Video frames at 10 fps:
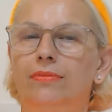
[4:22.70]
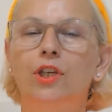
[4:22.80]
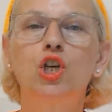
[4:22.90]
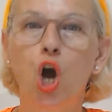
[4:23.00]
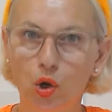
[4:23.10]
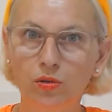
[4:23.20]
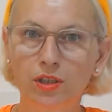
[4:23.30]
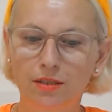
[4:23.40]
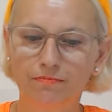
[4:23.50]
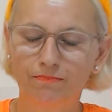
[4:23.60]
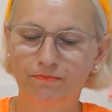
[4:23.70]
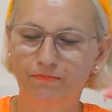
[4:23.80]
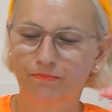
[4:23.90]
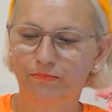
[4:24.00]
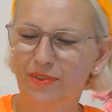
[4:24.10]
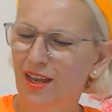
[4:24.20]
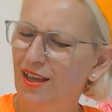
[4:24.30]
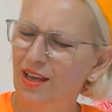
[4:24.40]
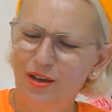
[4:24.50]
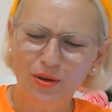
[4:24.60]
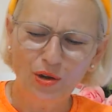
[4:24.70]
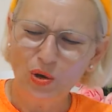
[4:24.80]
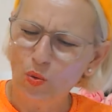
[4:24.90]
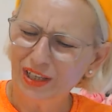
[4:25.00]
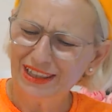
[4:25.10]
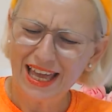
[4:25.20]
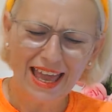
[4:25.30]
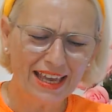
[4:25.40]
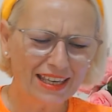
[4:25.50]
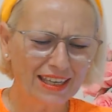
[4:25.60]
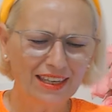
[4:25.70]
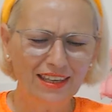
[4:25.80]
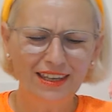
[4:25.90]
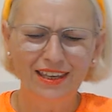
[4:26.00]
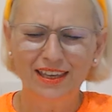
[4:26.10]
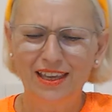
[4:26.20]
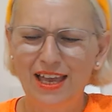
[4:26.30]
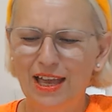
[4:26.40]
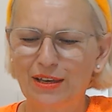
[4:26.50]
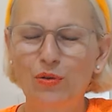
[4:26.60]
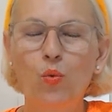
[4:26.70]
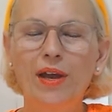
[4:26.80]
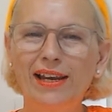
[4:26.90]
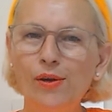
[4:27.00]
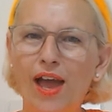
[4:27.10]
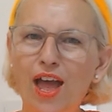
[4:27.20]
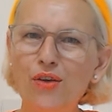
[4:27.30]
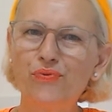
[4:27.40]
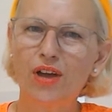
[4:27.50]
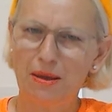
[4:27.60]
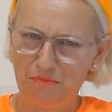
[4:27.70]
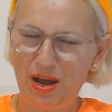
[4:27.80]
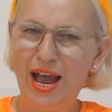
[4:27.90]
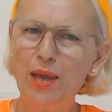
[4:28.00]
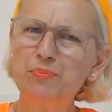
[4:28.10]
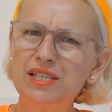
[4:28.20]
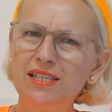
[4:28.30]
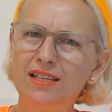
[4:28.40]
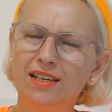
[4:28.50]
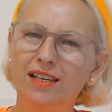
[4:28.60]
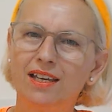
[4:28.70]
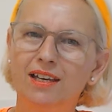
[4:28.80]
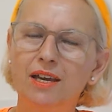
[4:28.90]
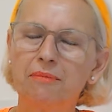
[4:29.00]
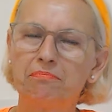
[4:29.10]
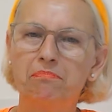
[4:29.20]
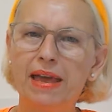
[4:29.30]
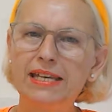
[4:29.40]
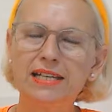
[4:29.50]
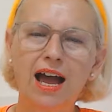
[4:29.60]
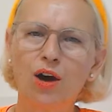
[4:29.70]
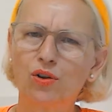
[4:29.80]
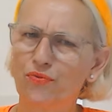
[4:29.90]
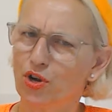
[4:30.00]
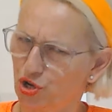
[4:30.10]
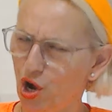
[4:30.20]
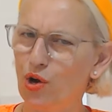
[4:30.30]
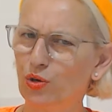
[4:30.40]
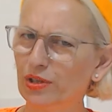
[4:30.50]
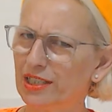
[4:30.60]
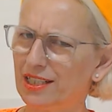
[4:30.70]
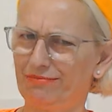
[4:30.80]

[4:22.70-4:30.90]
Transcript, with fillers: Gold. What the heck? will you have pipes made out of gold?